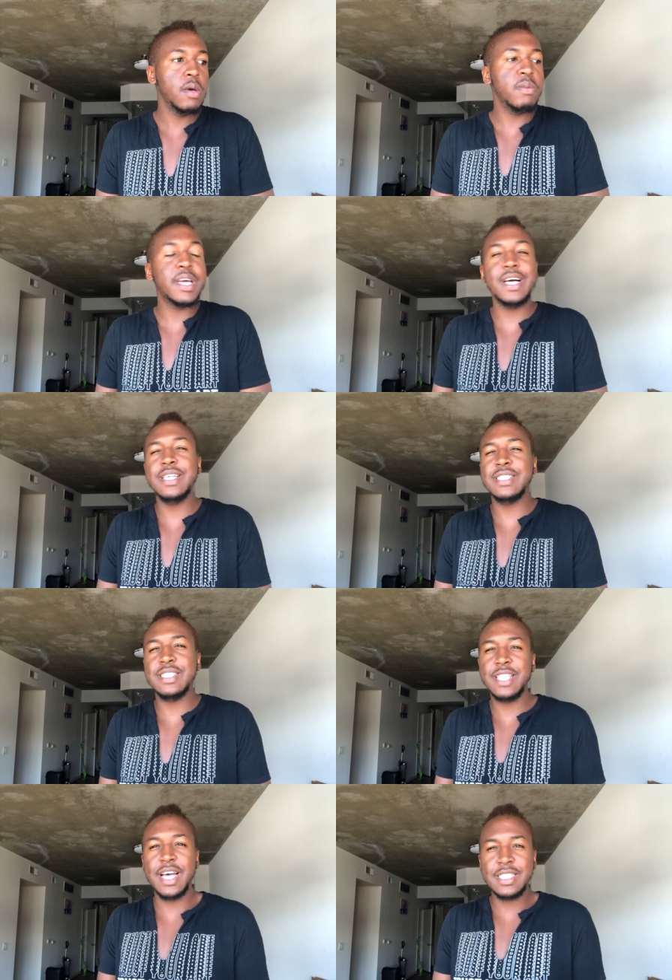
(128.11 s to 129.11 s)
Because
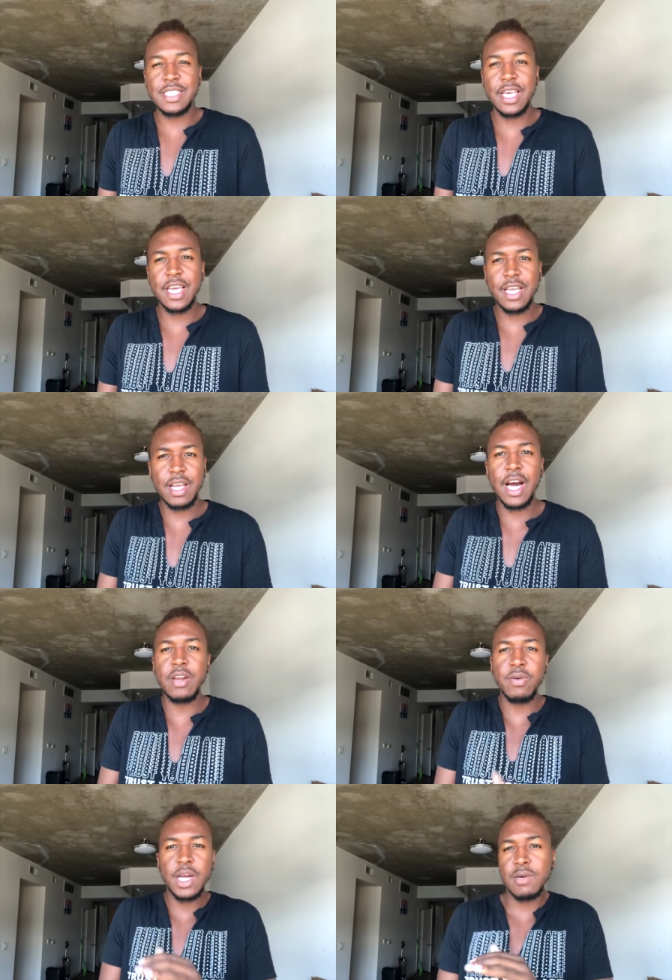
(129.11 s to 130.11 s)
that's like
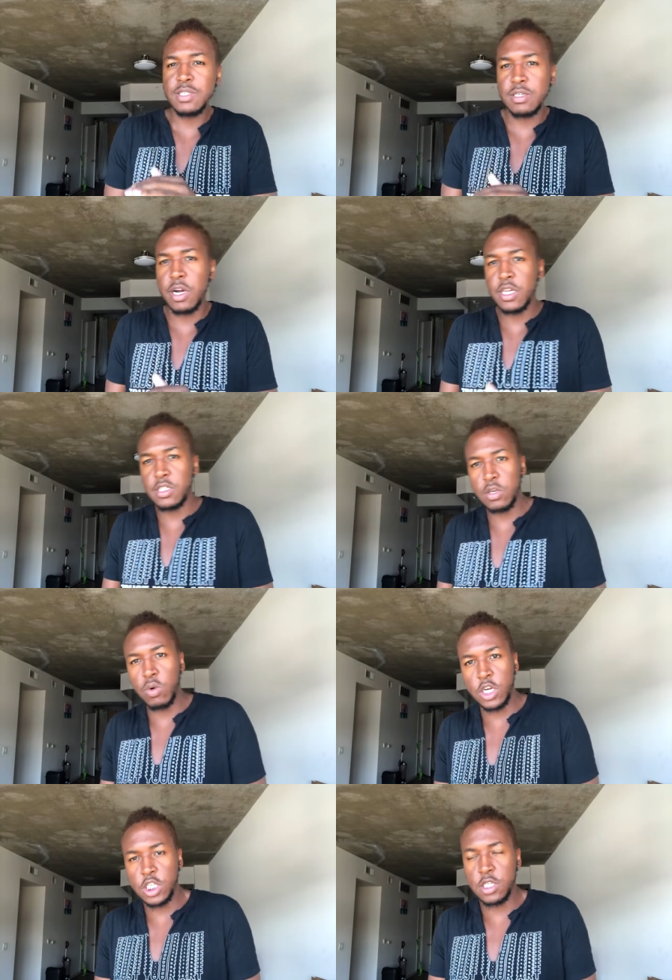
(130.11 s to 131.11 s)
kind of when I was starting to
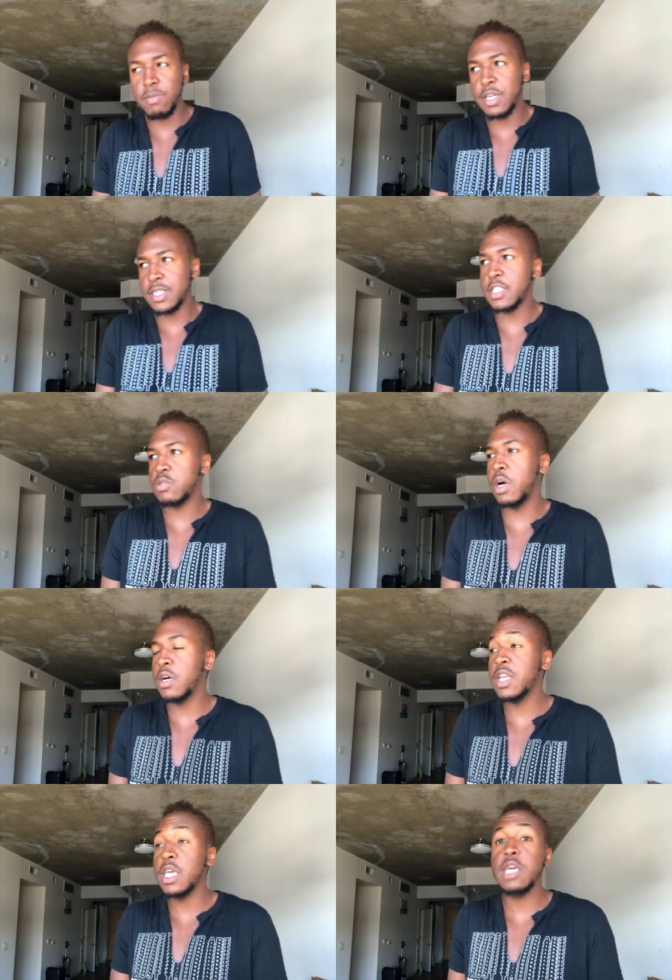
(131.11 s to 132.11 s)
question my sexuality